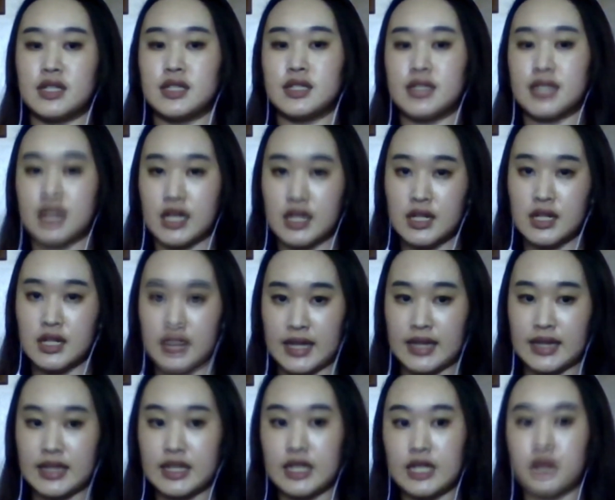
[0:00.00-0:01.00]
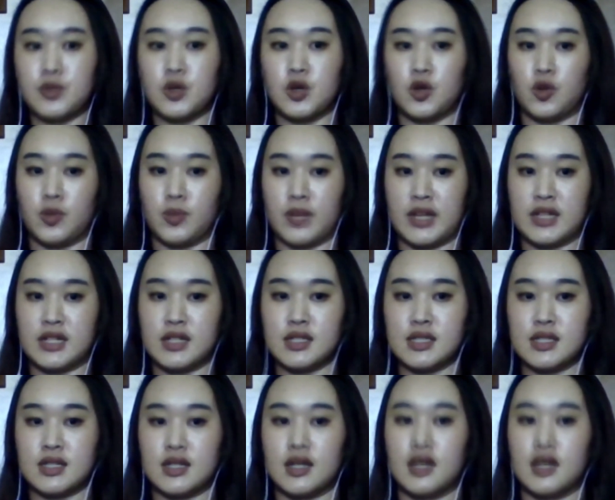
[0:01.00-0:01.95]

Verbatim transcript: singles and team gold medals.